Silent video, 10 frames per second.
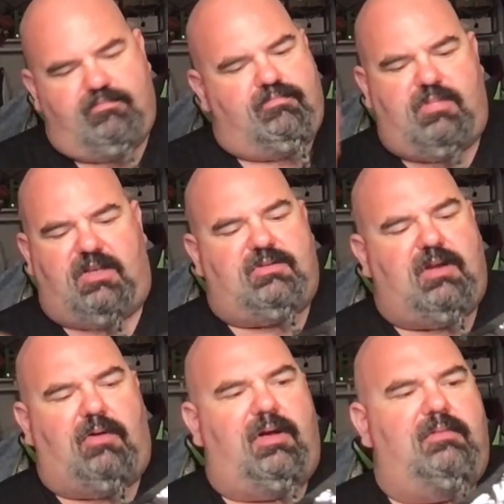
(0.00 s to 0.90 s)
that's
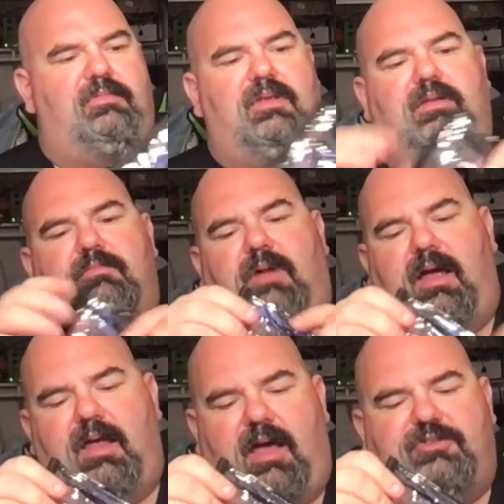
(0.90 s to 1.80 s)
how I get
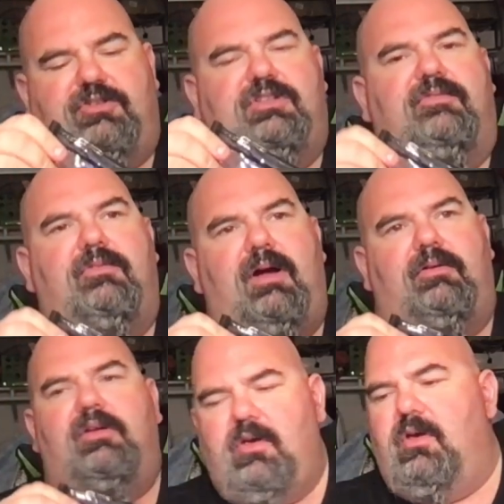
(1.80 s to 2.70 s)
my extra stuff around.
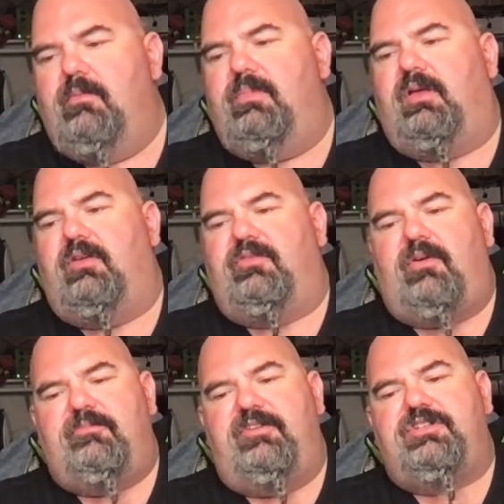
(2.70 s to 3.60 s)
Because if
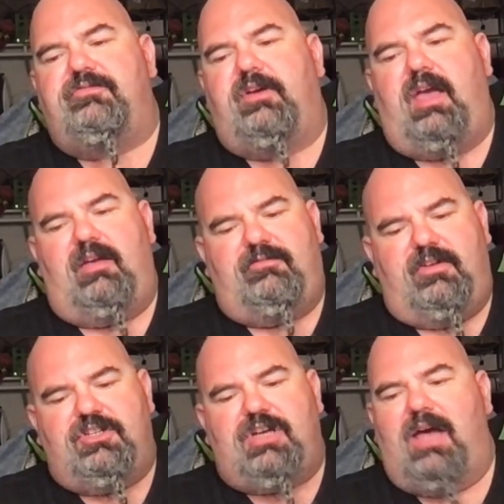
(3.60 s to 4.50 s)
I'm fishing for
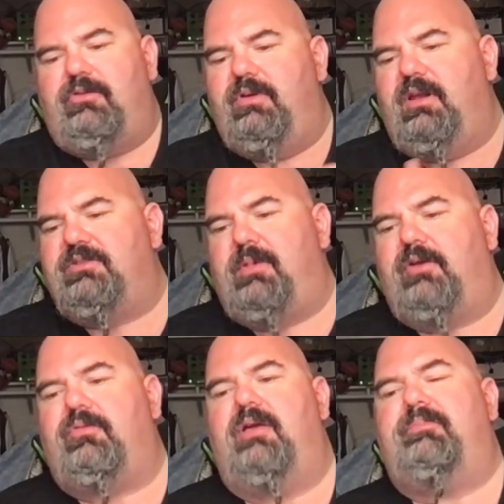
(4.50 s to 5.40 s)
catfish, I don't need as many
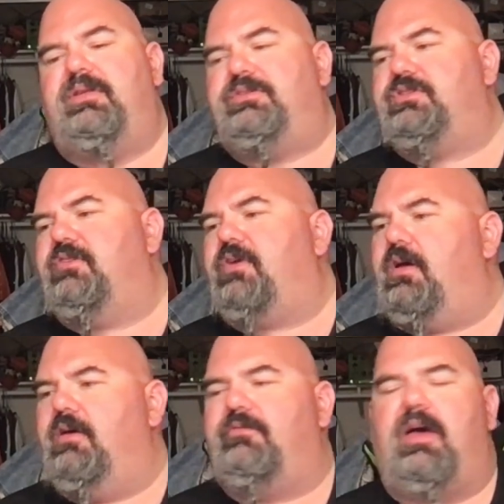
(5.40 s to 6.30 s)
crankbaits and stuff.
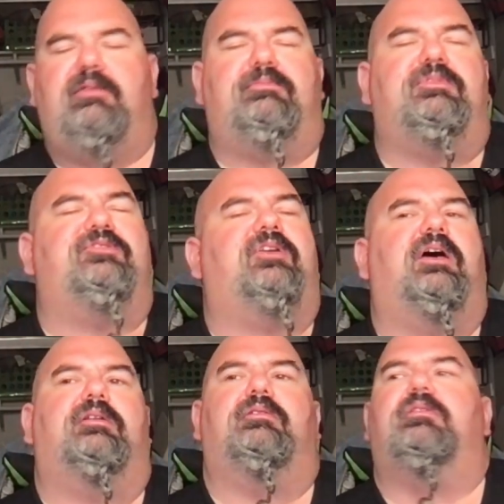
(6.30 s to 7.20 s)
If I
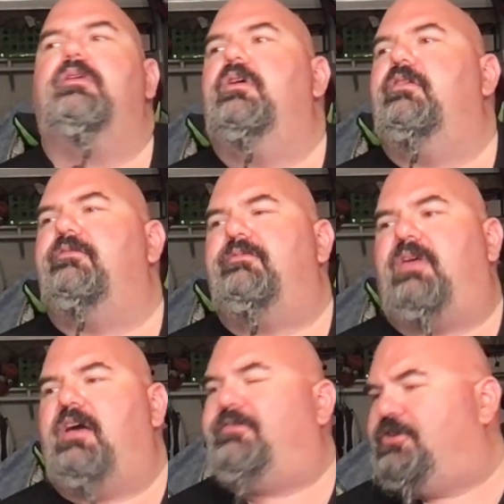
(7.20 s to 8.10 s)
decide
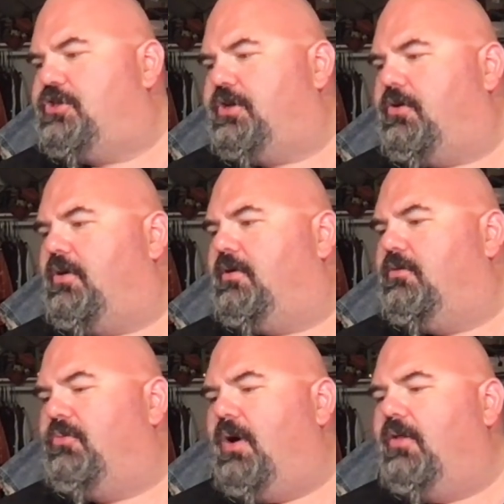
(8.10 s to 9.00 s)
catfish isn't going
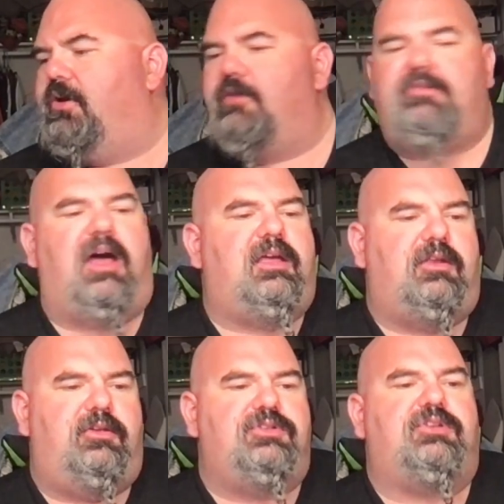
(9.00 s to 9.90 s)
well enough, I can
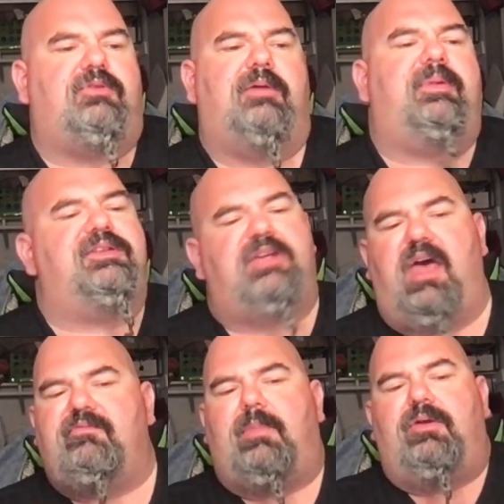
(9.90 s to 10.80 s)
use the crankbaits I
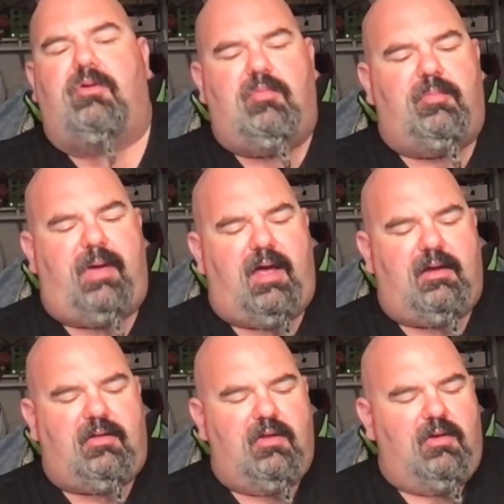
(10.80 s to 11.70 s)
have in my normal bag.
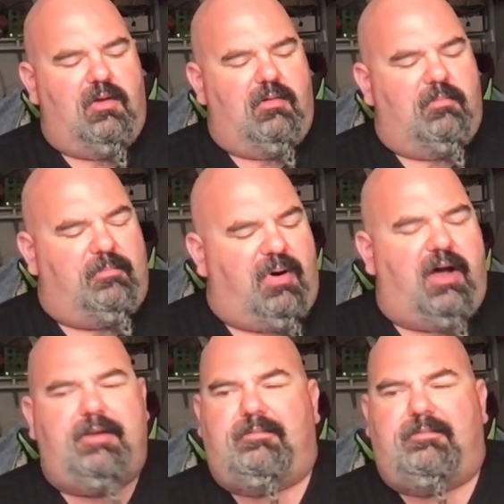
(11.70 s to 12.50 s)
But